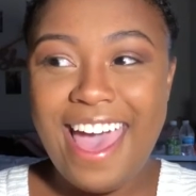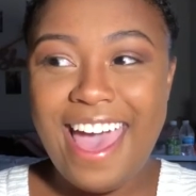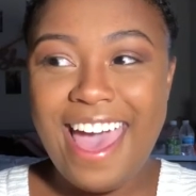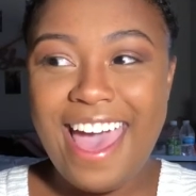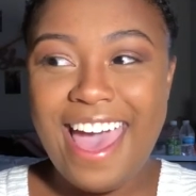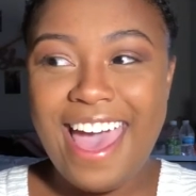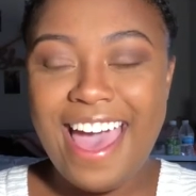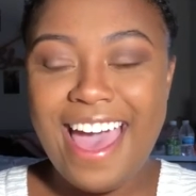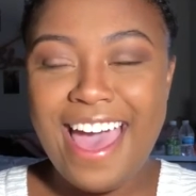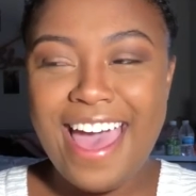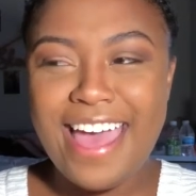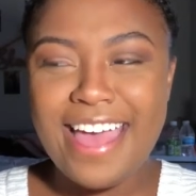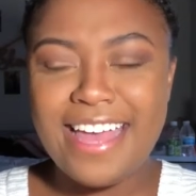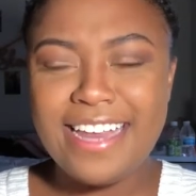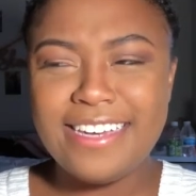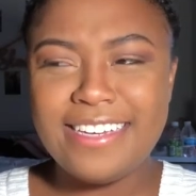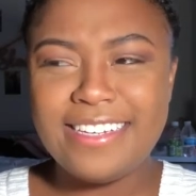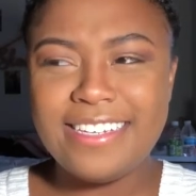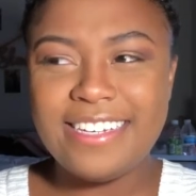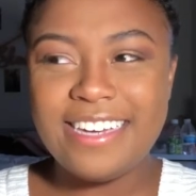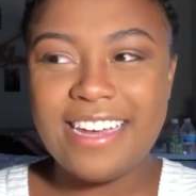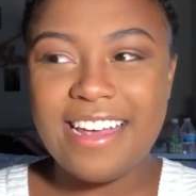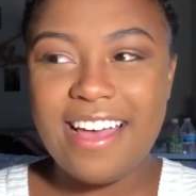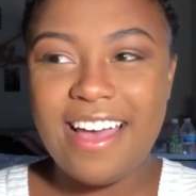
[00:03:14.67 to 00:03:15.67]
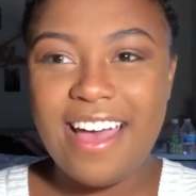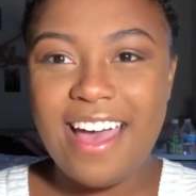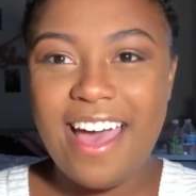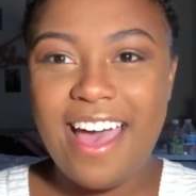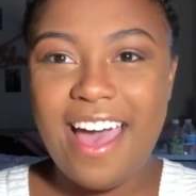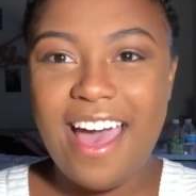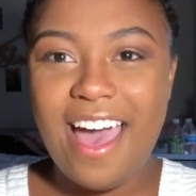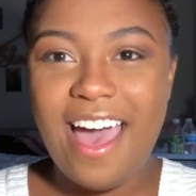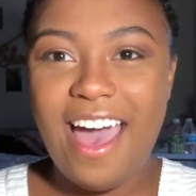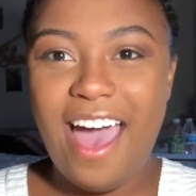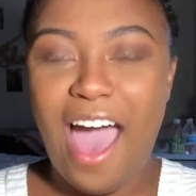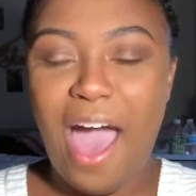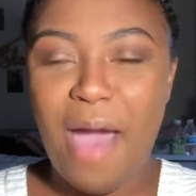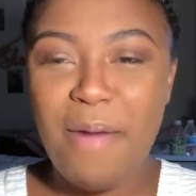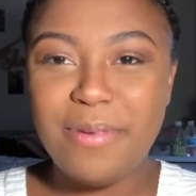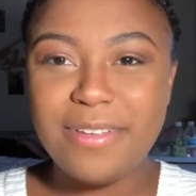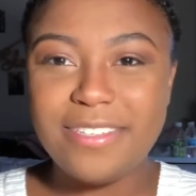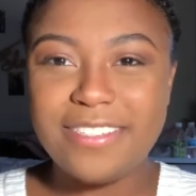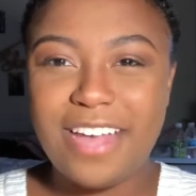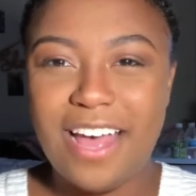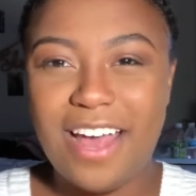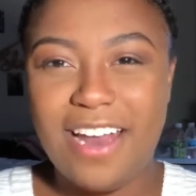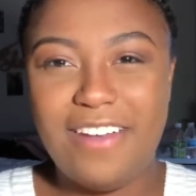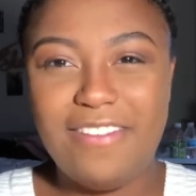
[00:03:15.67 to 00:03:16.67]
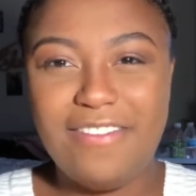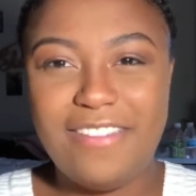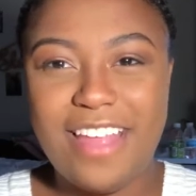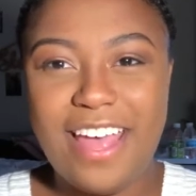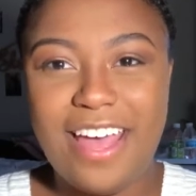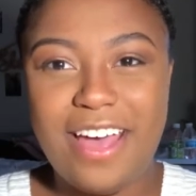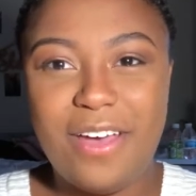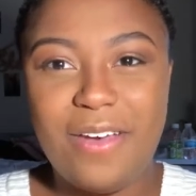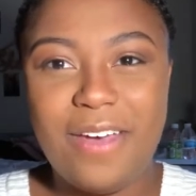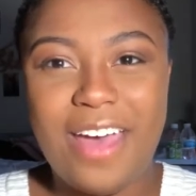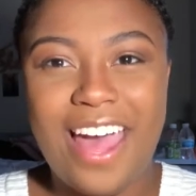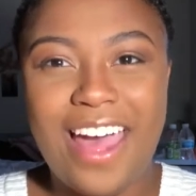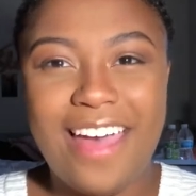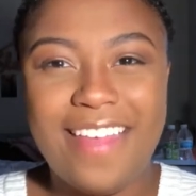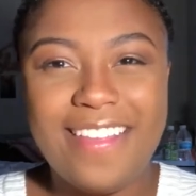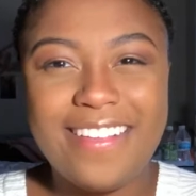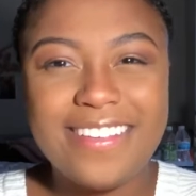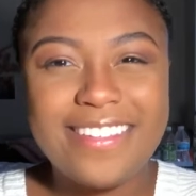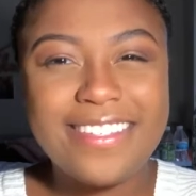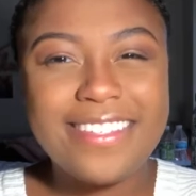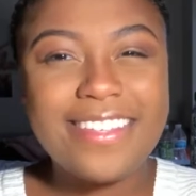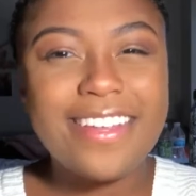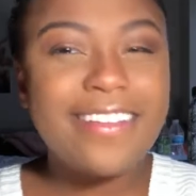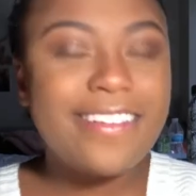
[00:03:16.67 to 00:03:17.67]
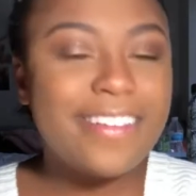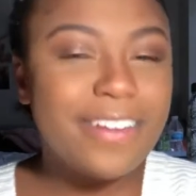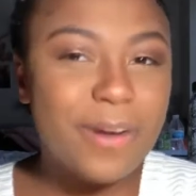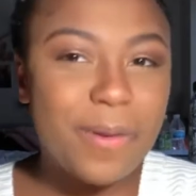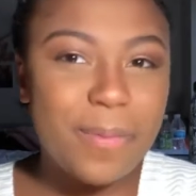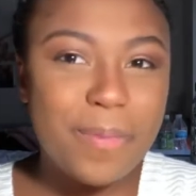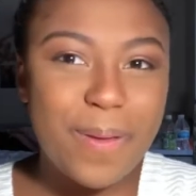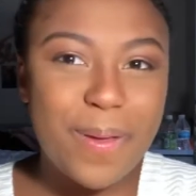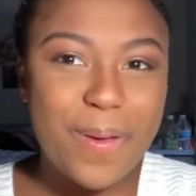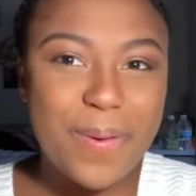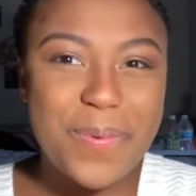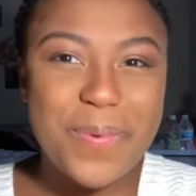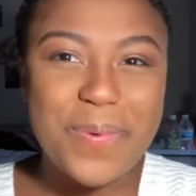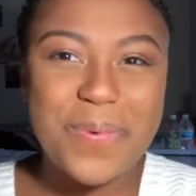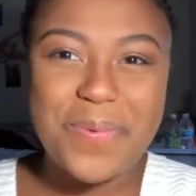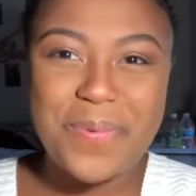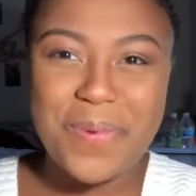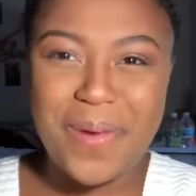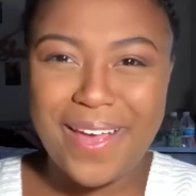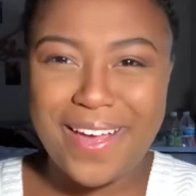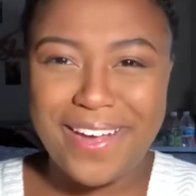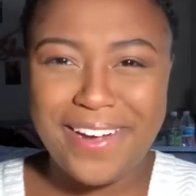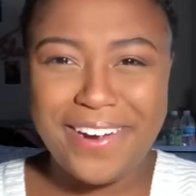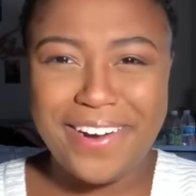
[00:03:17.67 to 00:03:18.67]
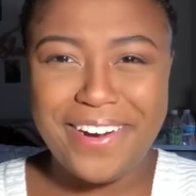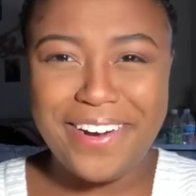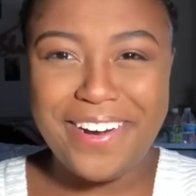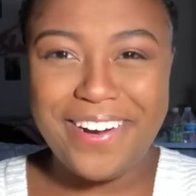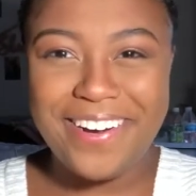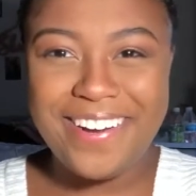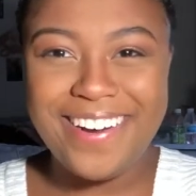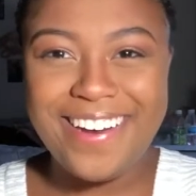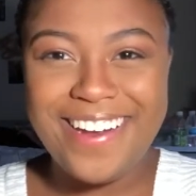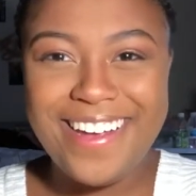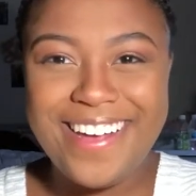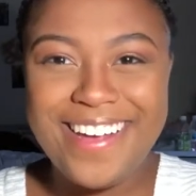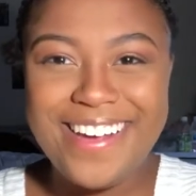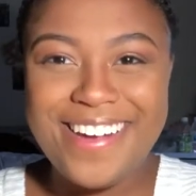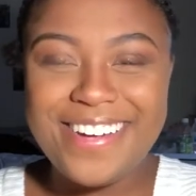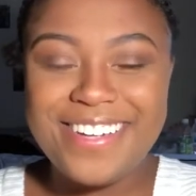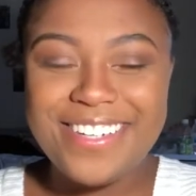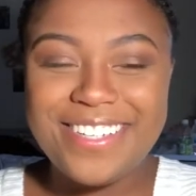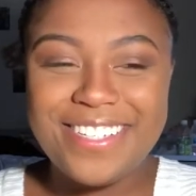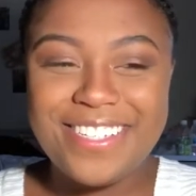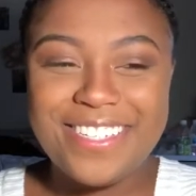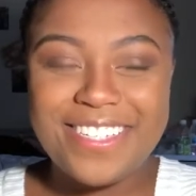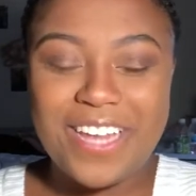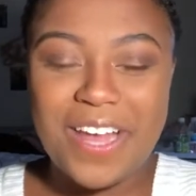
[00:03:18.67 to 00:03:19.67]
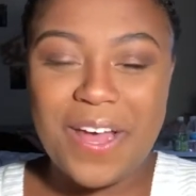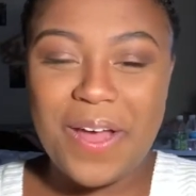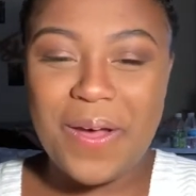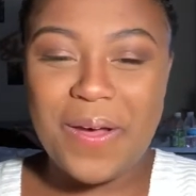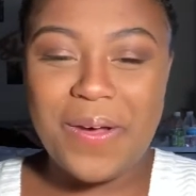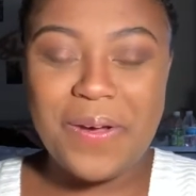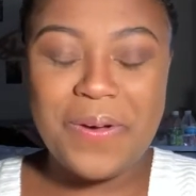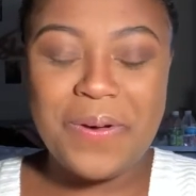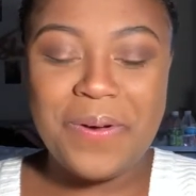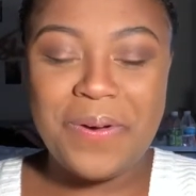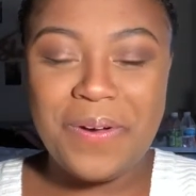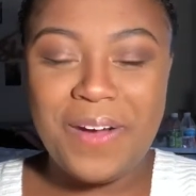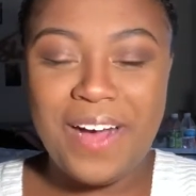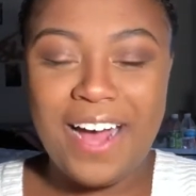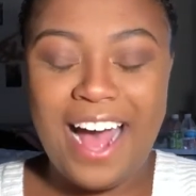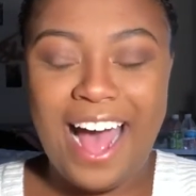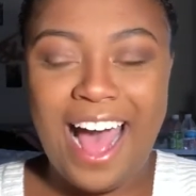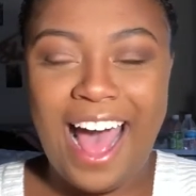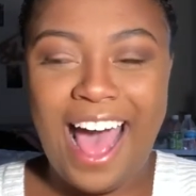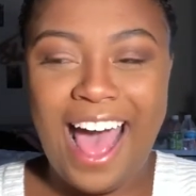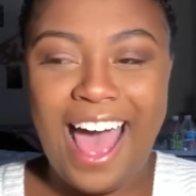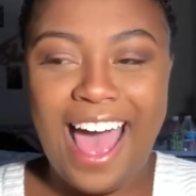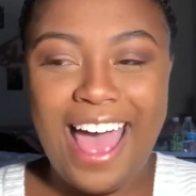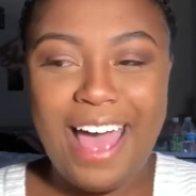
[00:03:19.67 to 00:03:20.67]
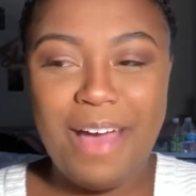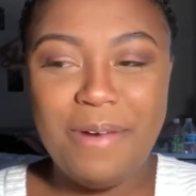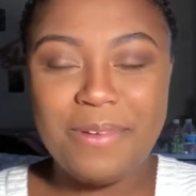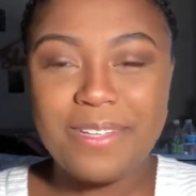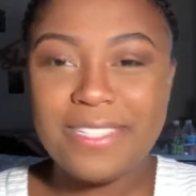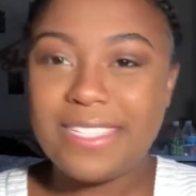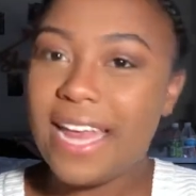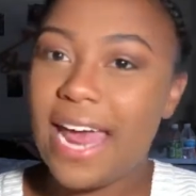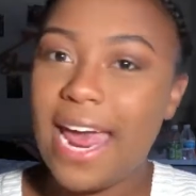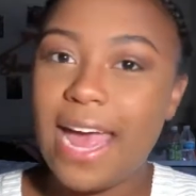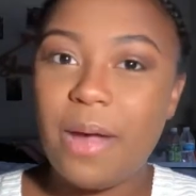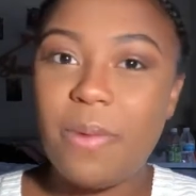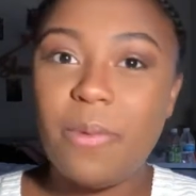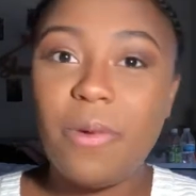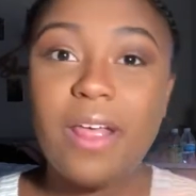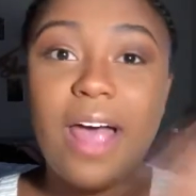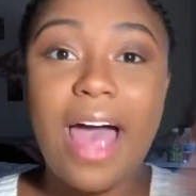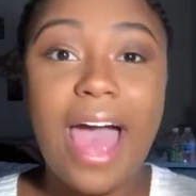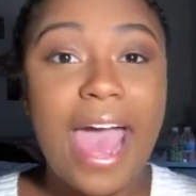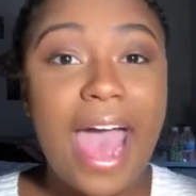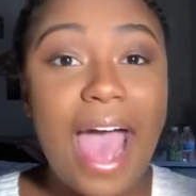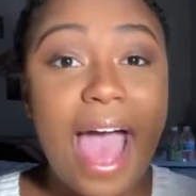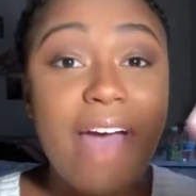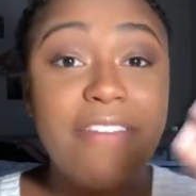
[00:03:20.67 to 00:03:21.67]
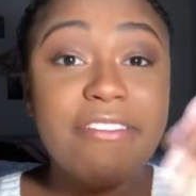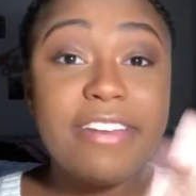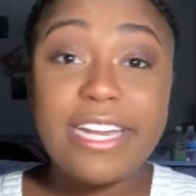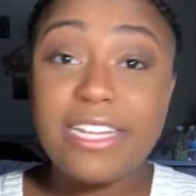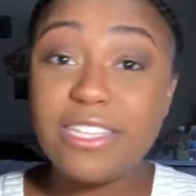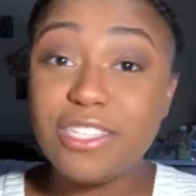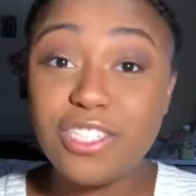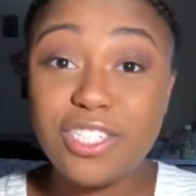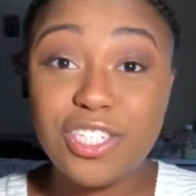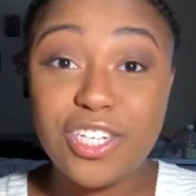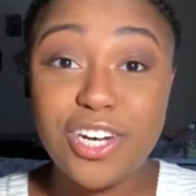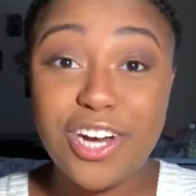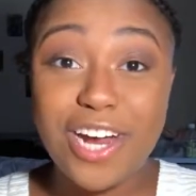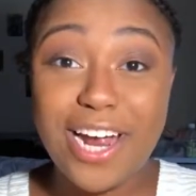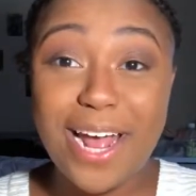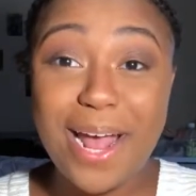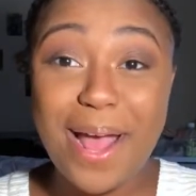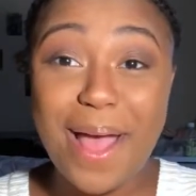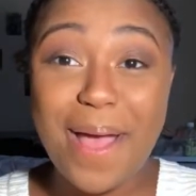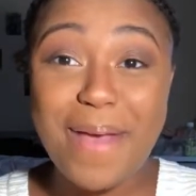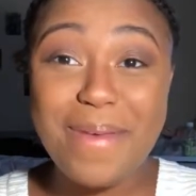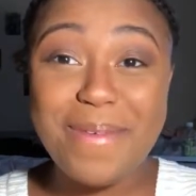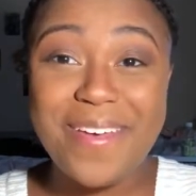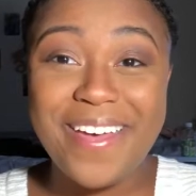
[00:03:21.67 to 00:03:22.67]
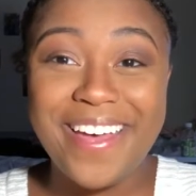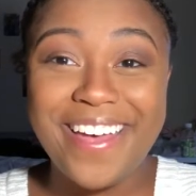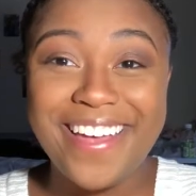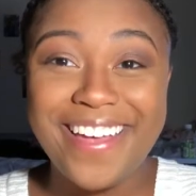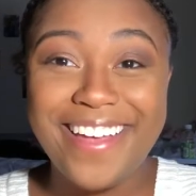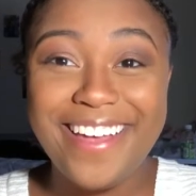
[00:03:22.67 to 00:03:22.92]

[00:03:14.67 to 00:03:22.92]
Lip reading: And I was kind of like, okay, this is a little bit weird. So I was like, well, I have an Instagram.